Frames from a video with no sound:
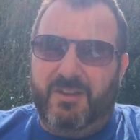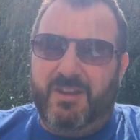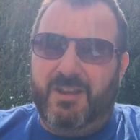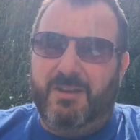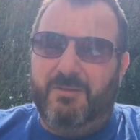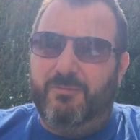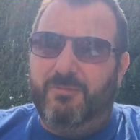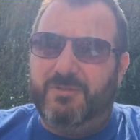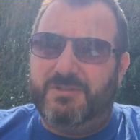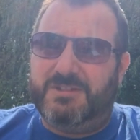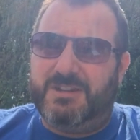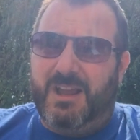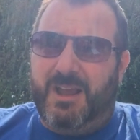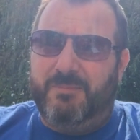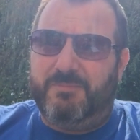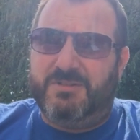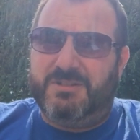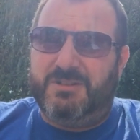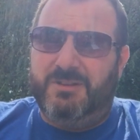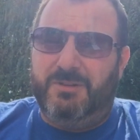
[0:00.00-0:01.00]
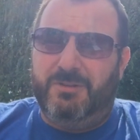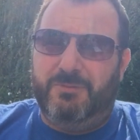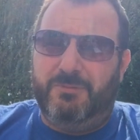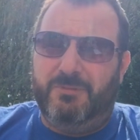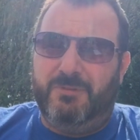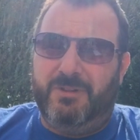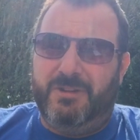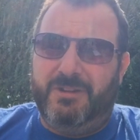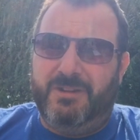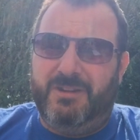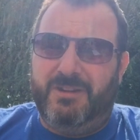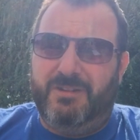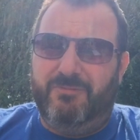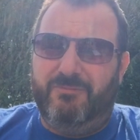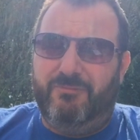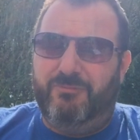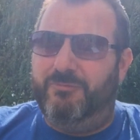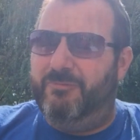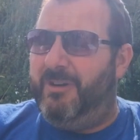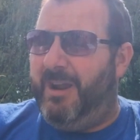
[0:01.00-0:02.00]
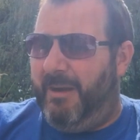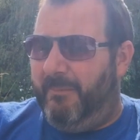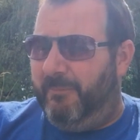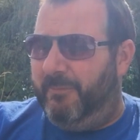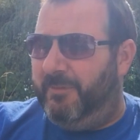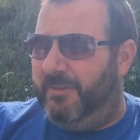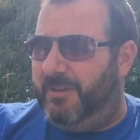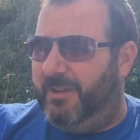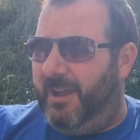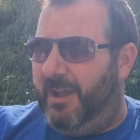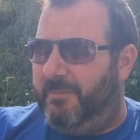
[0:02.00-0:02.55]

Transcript: that it was absolutely rammed,